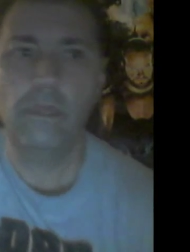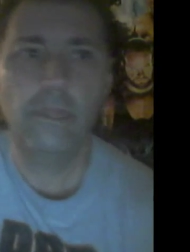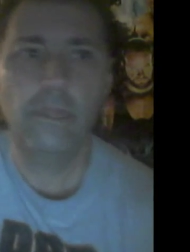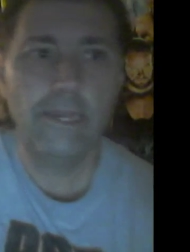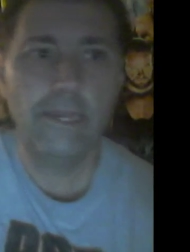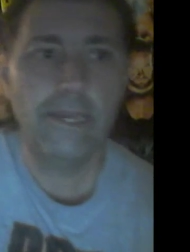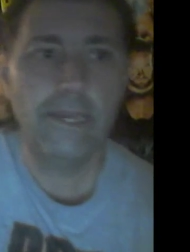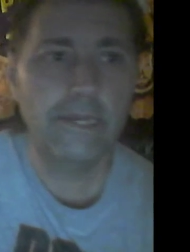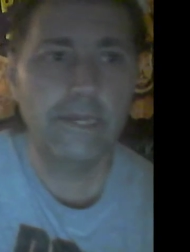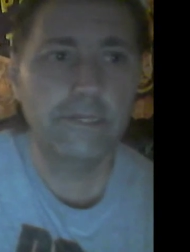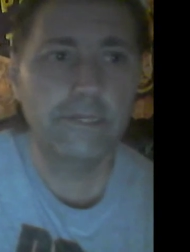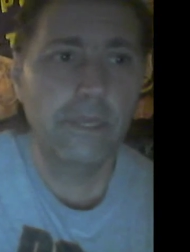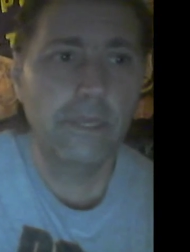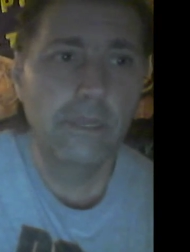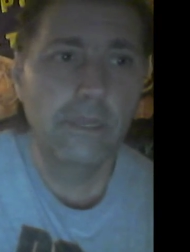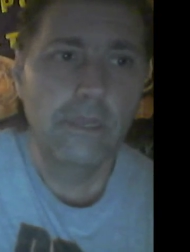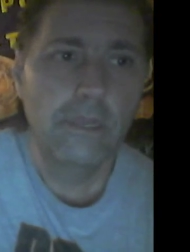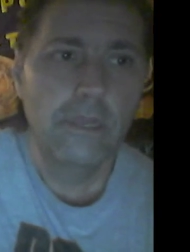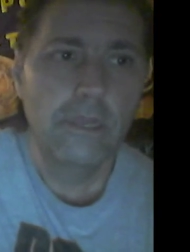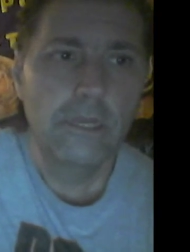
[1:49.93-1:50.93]
And
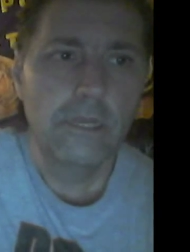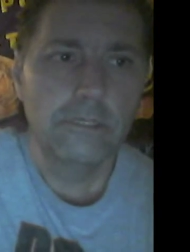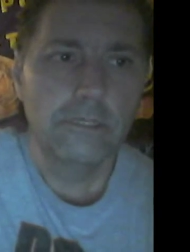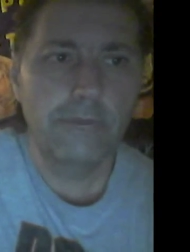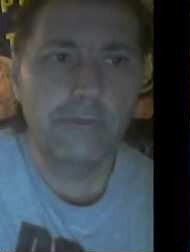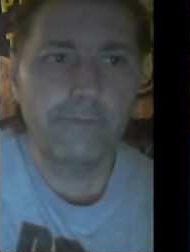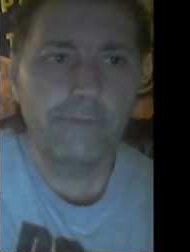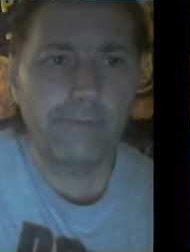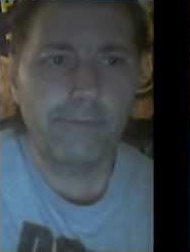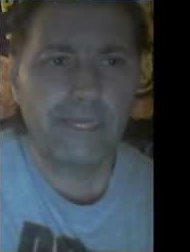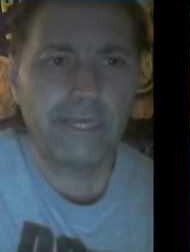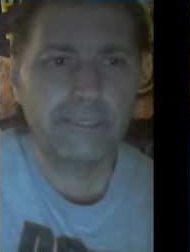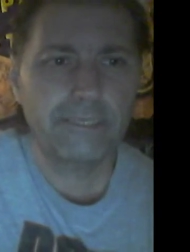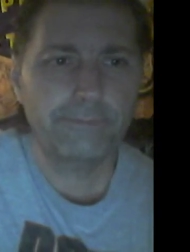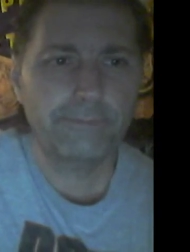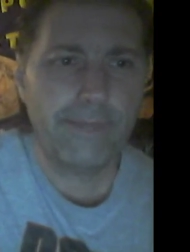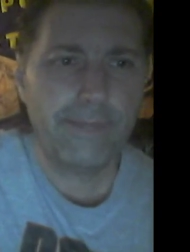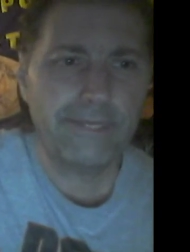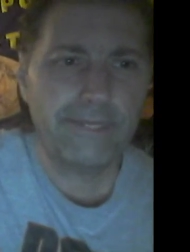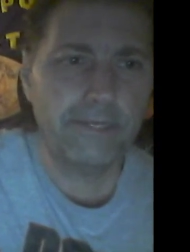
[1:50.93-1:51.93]
WWE has
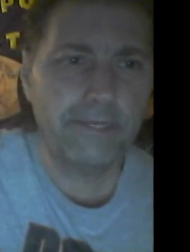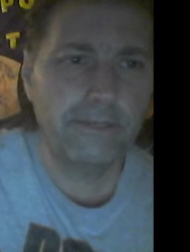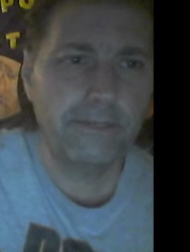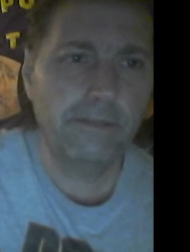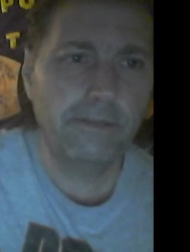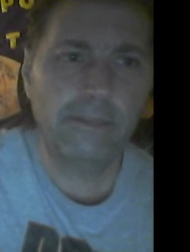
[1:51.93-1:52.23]
suspended